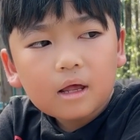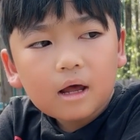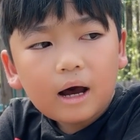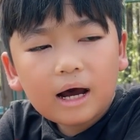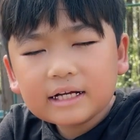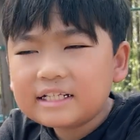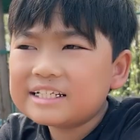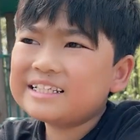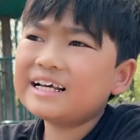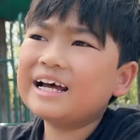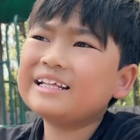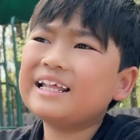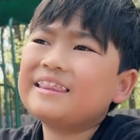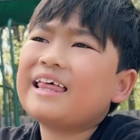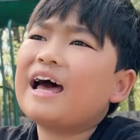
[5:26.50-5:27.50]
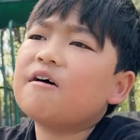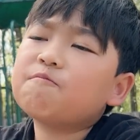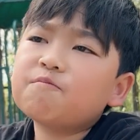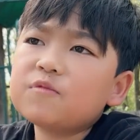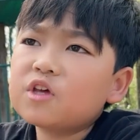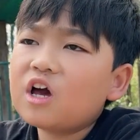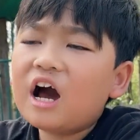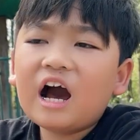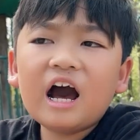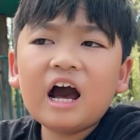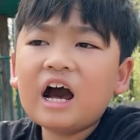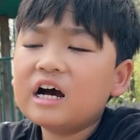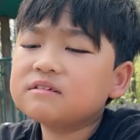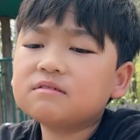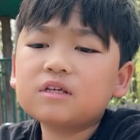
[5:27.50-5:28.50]
I decided that,
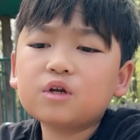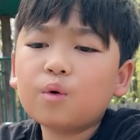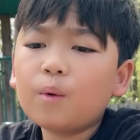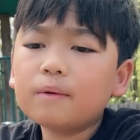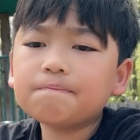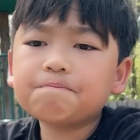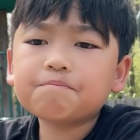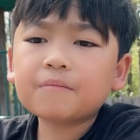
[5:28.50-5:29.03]
you know what,